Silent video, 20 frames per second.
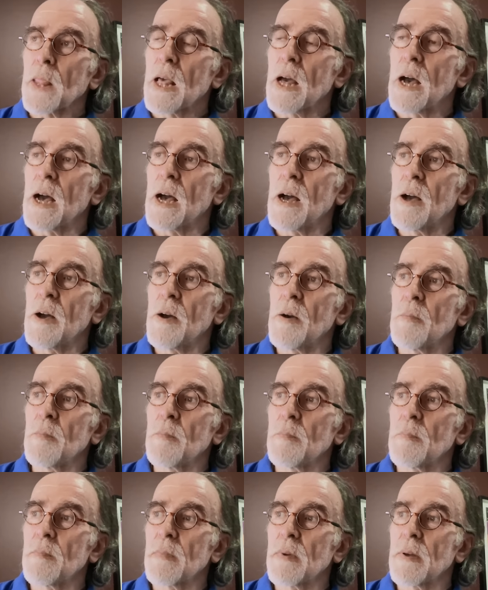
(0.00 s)

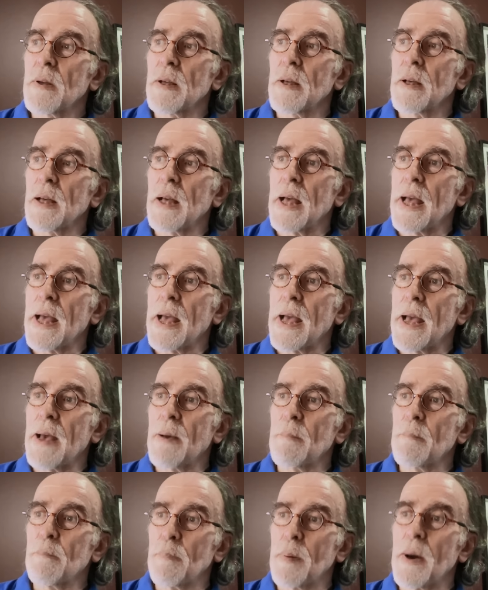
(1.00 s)
Um, uh,
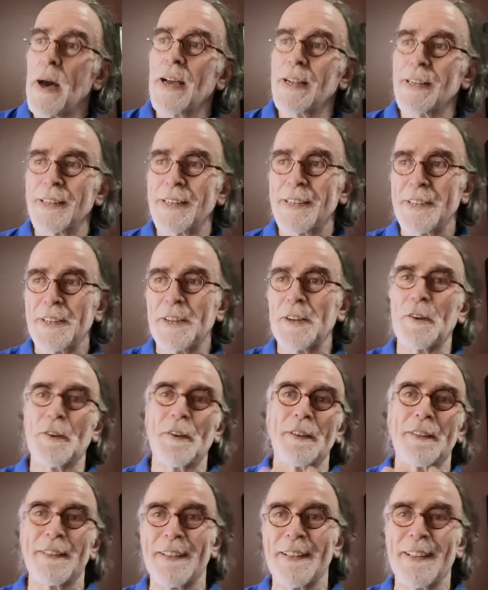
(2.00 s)
but, you know,
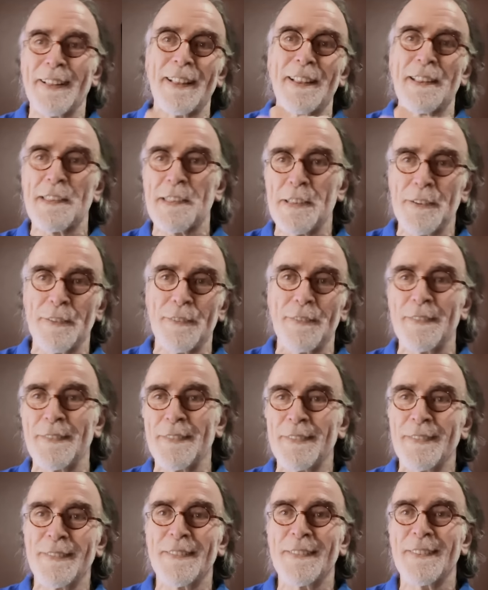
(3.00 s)
it's
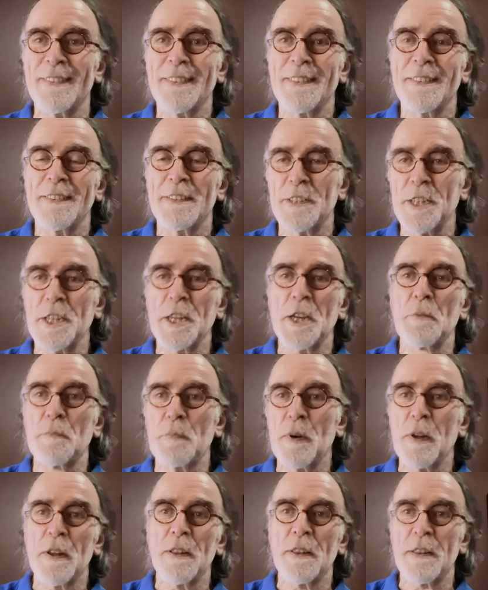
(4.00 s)
still the
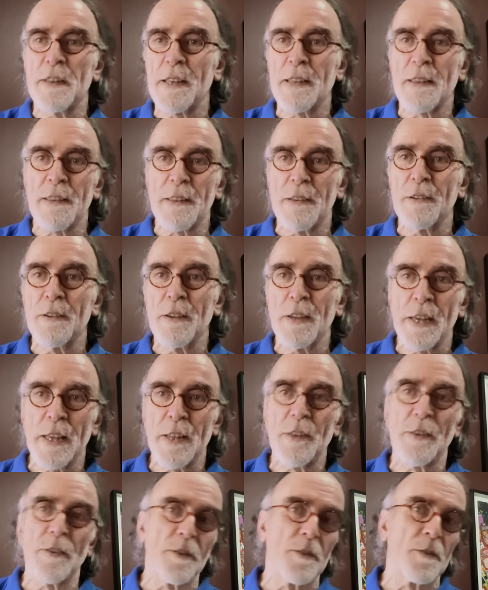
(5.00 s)
geopolitics still
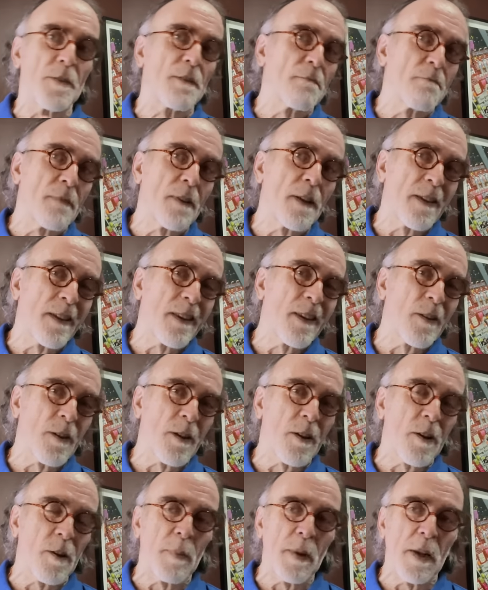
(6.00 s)
leads you to you know,
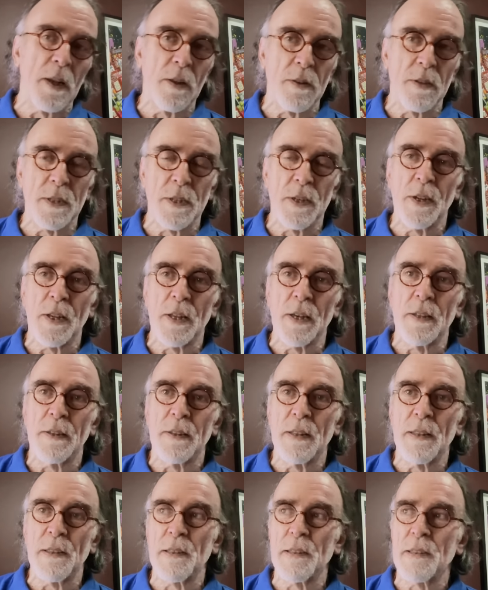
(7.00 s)
to be long the dollar.
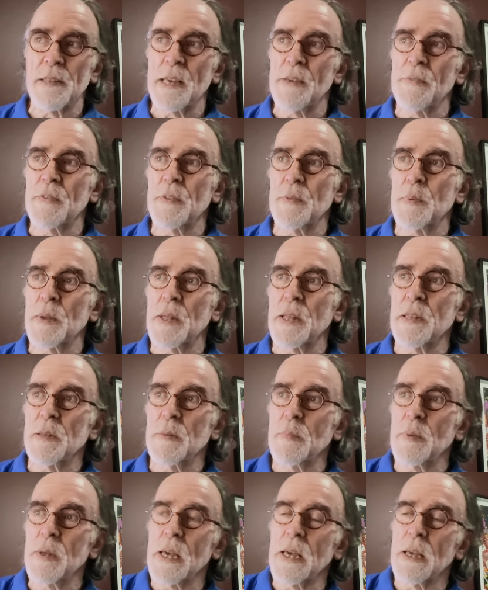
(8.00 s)
It's the safest place
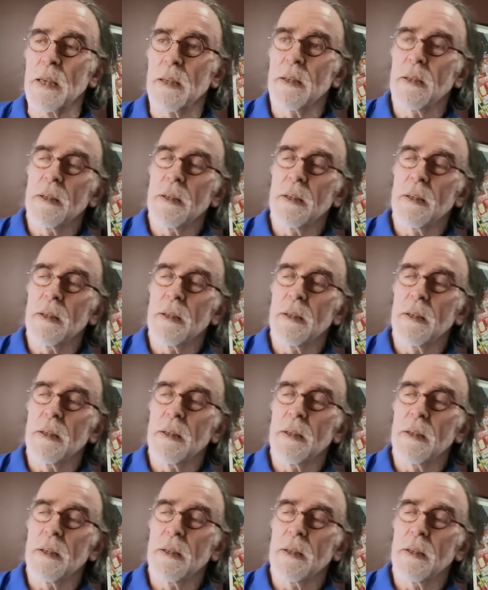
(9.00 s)
to be.